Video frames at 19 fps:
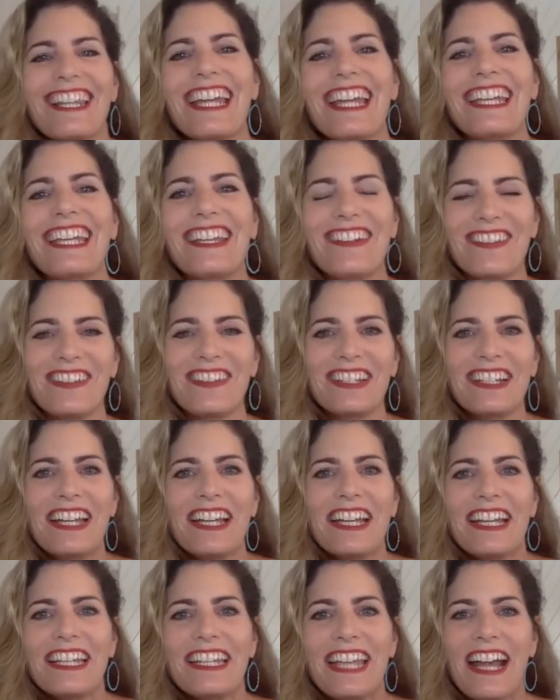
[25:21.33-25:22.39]
Thank you.
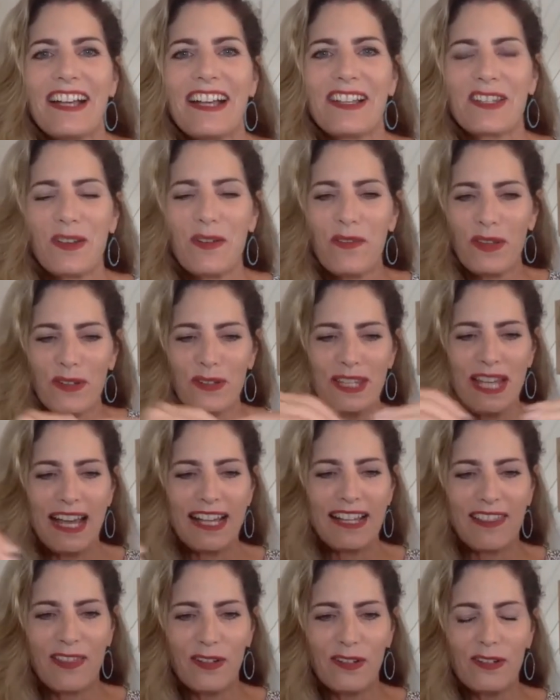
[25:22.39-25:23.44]
Yeah. So there's
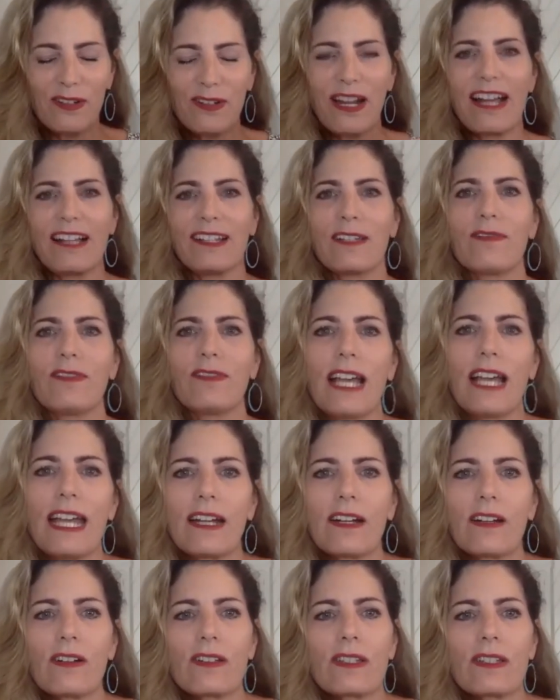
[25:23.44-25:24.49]
that third L of
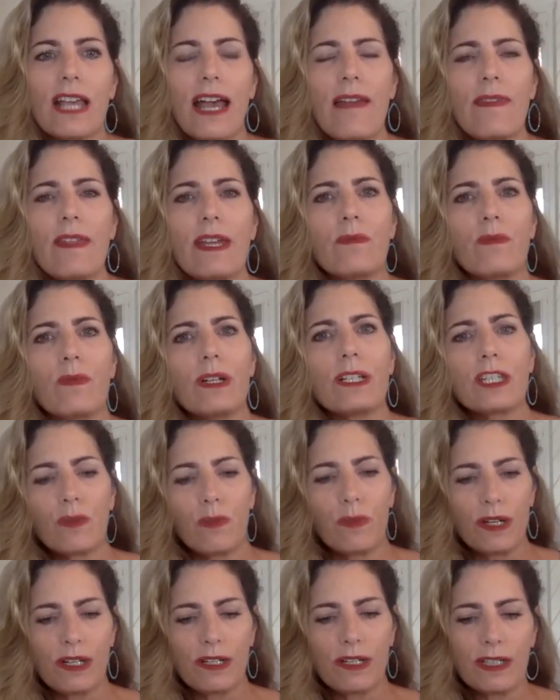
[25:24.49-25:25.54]
layers. And then once
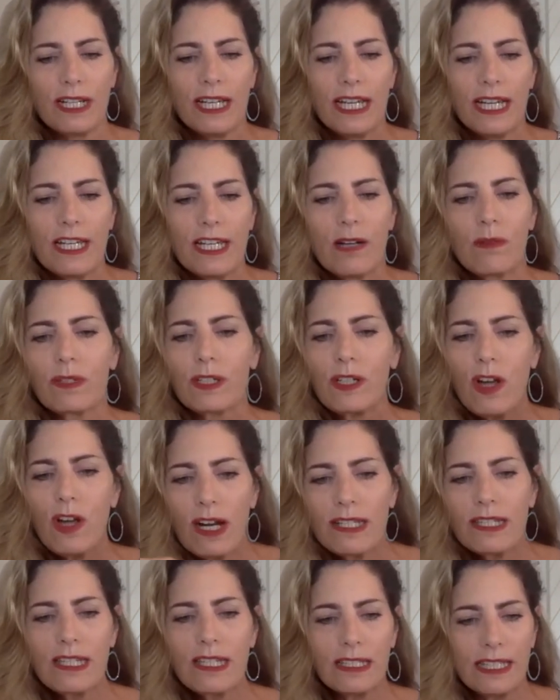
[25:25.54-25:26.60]
we're
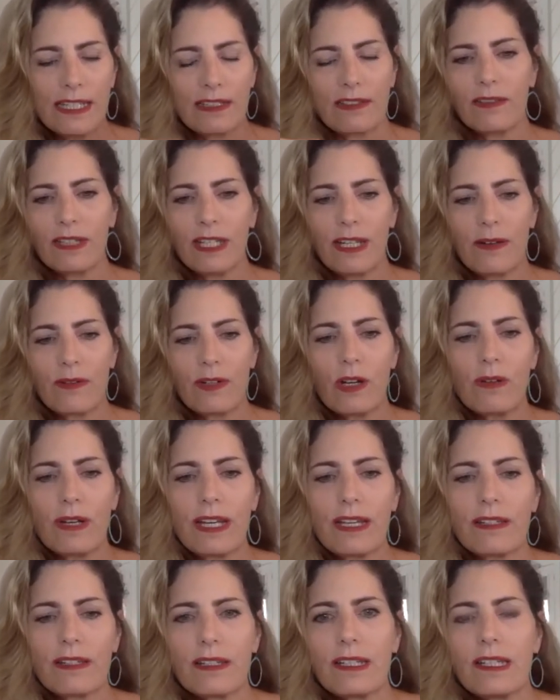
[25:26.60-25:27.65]
constantly,
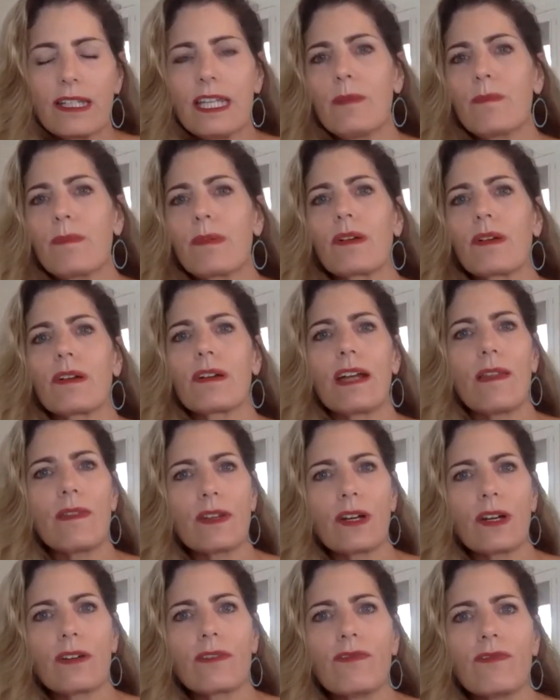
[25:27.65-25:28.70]
going deeper. And then
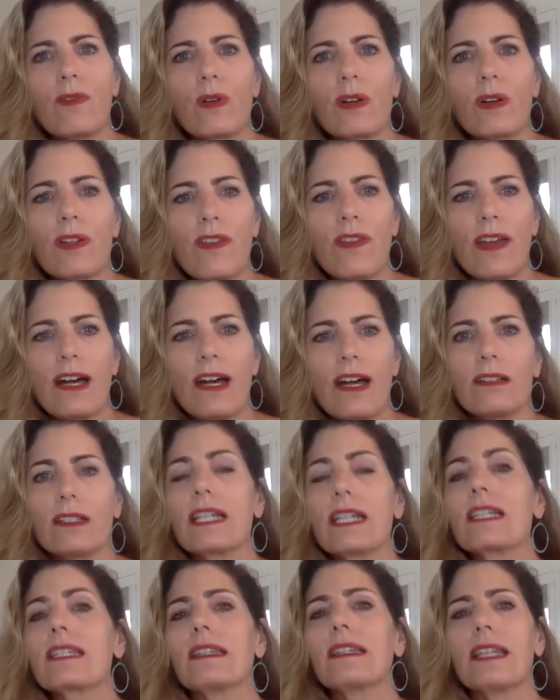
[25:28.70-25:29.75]
our fourth L
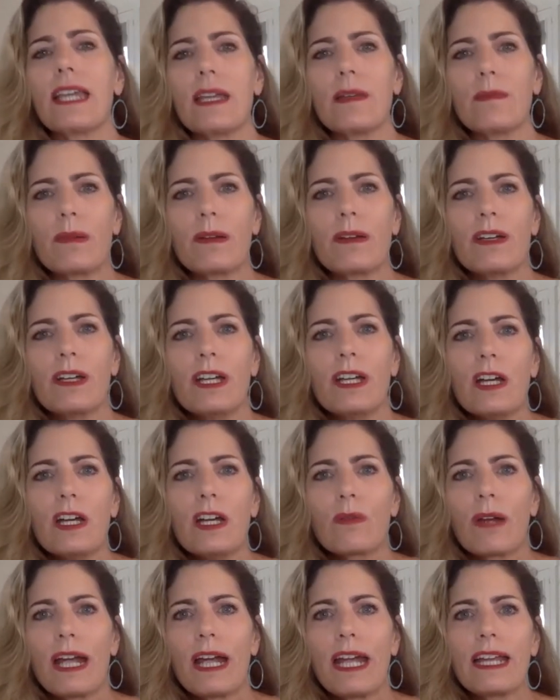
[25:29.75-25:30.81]
is leap.
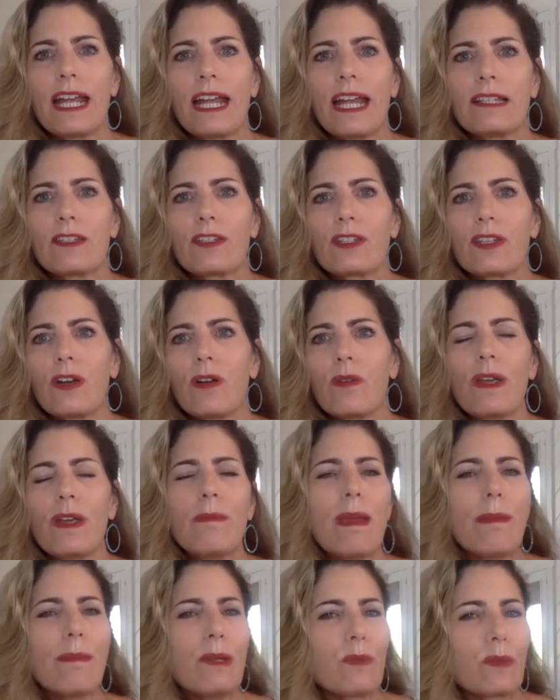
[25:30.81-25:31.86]
Right. And so we
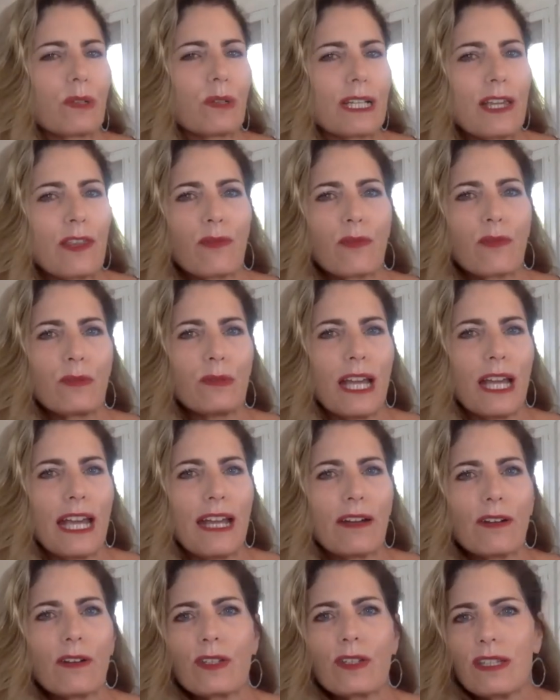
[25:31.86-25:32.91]
may be working through
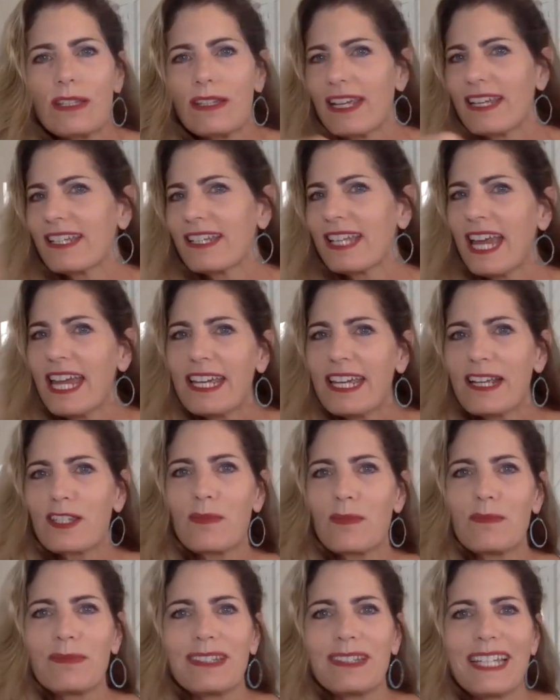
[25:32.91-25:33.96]
layers and taking
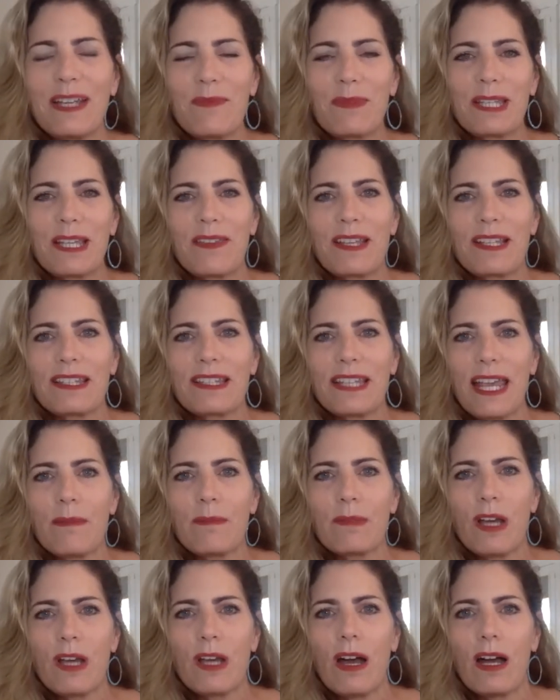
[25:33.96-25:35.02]
some leaps at the
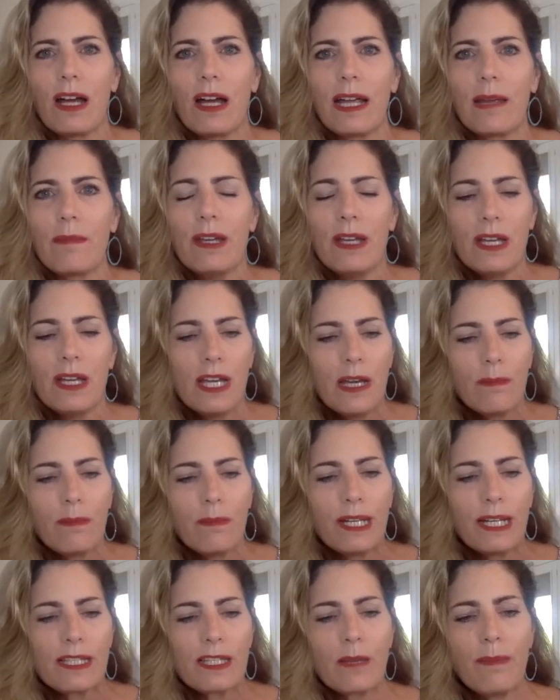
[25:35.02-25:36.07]
same time,
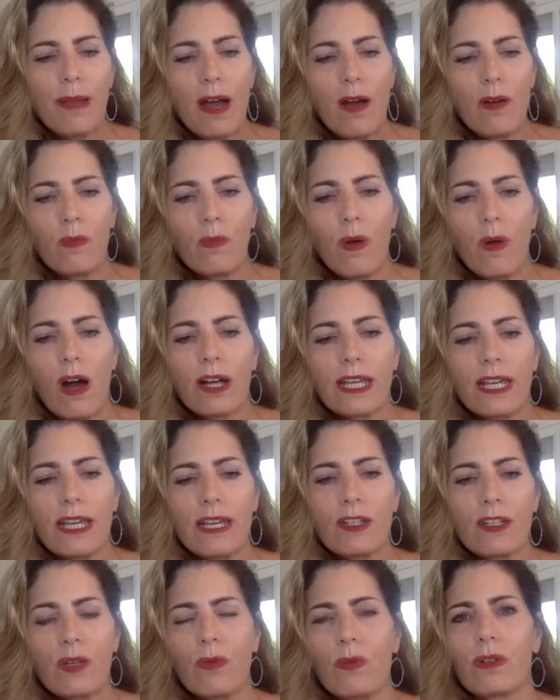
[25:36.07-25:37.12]
but it's about
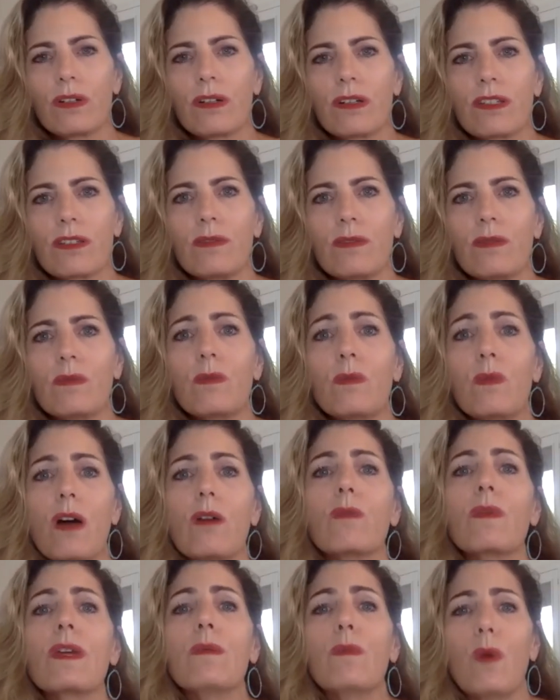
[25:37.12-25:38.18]
walking towards
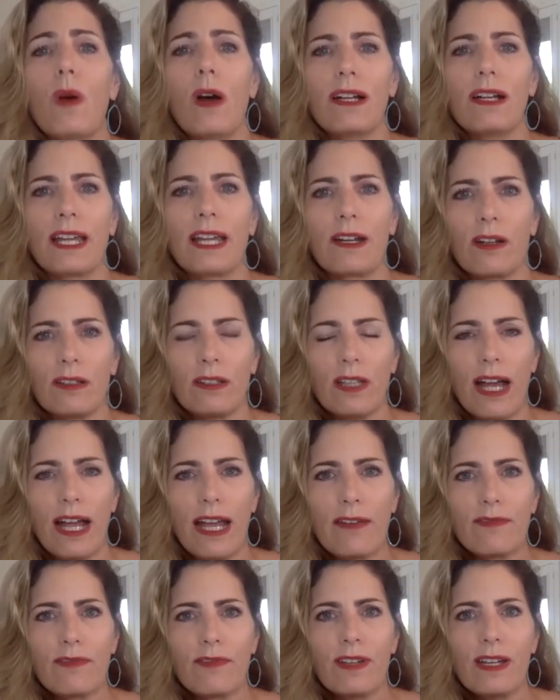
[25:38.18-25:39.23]
what we want in our
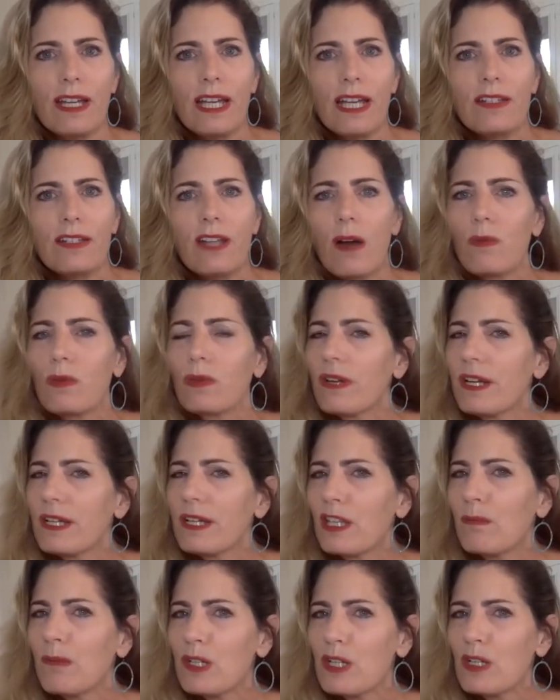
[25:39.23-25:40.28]
life, not worrying
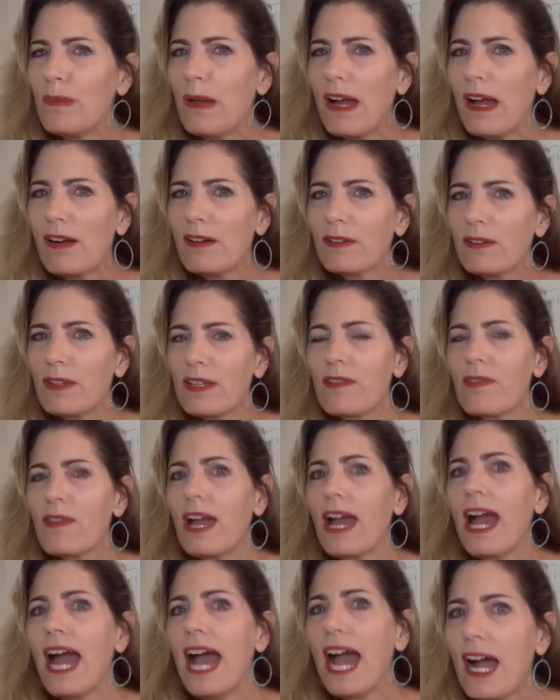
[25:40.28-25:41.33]
so much about the
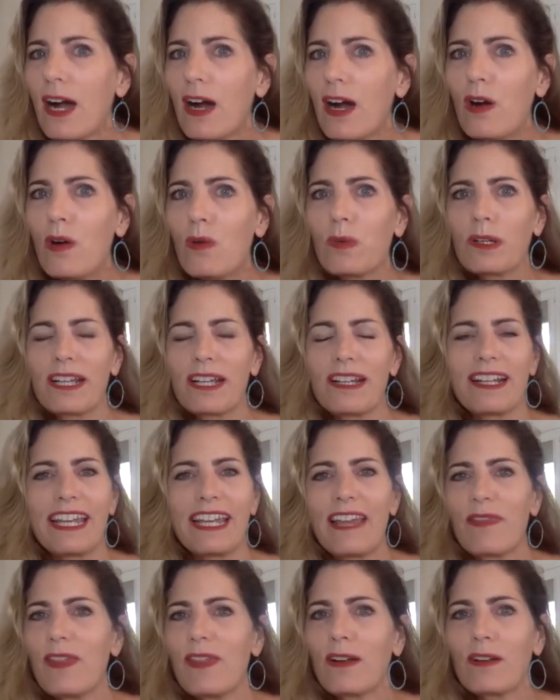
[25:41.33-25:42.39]
how we're going to
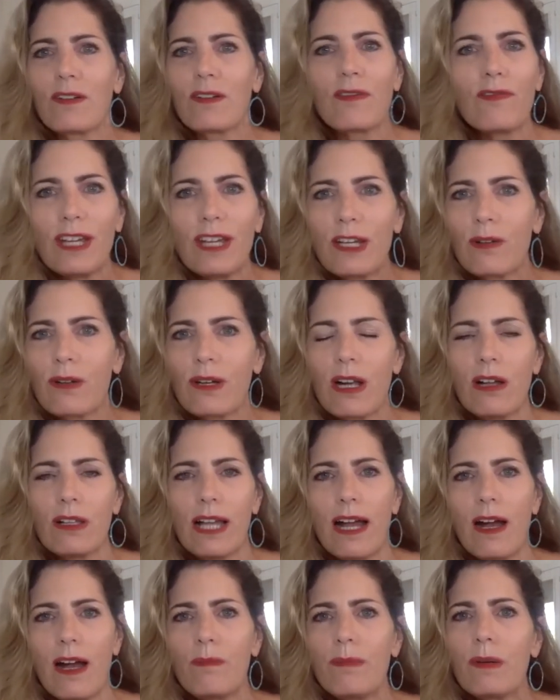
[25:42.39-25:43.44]
get there and figure it all
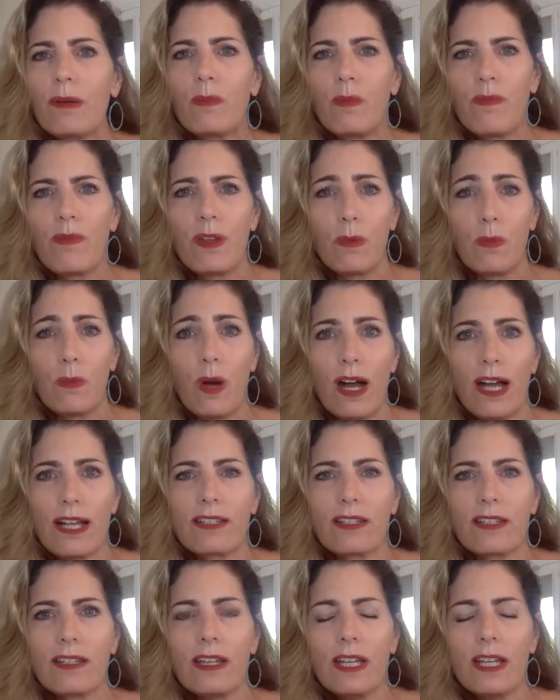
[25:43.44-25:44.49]
out, but the what.